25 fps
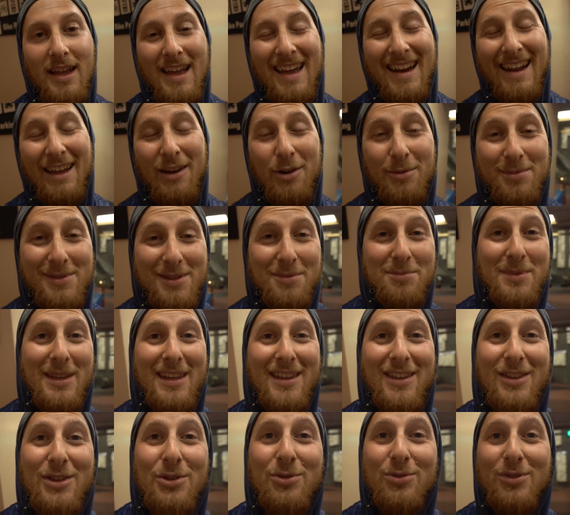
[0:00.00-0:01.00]
And I hope to
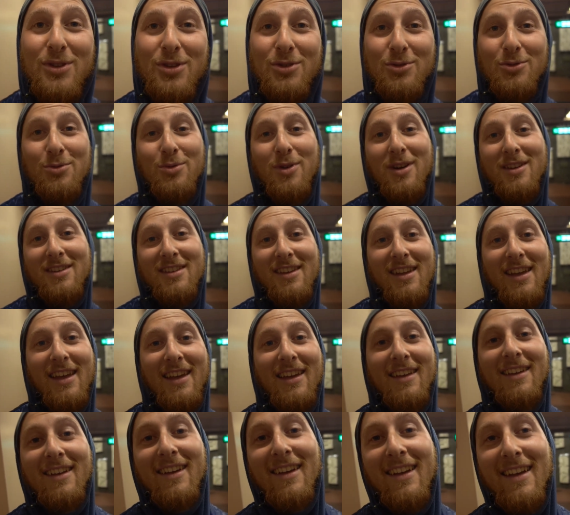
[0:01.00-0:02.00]
meet you too one
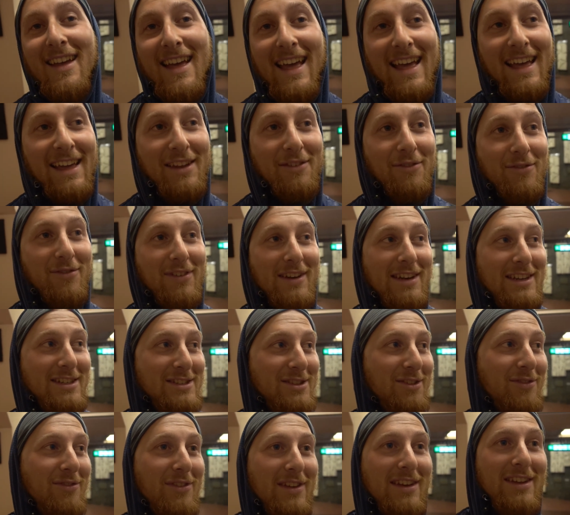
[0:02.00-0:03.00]
day, and
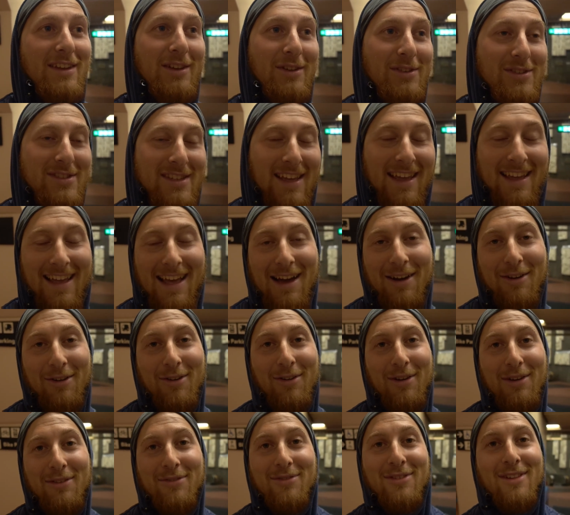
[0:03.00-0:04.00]
finish the video saying how
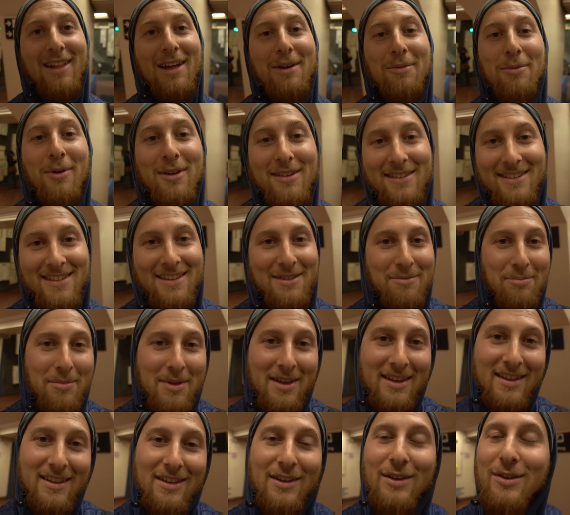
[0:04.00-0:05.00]
grateful I was to
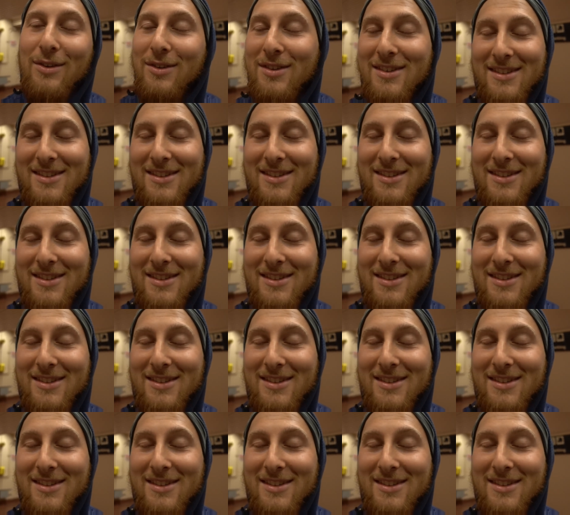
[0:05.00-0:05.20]
meet you.